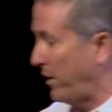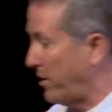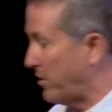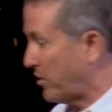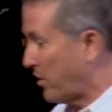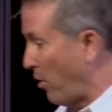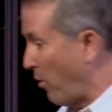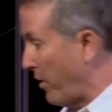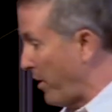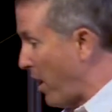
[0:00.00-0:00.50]
is
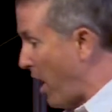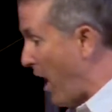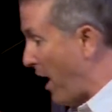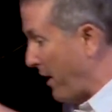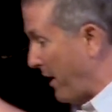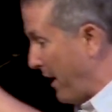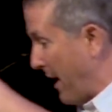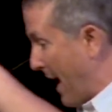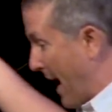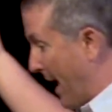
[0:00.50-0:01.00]
going on
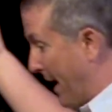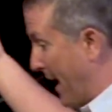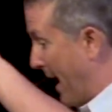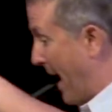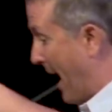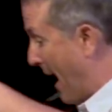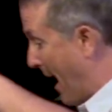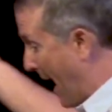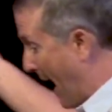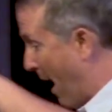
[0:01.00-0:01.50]
and, how, and
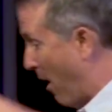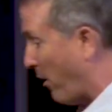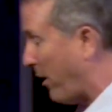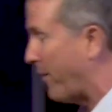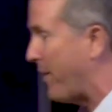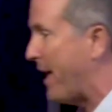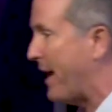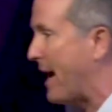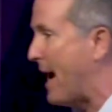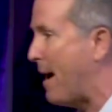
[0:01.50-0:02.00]
how, how can
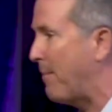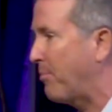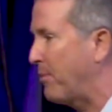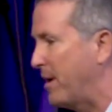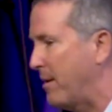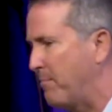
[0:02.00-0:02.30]
that happen?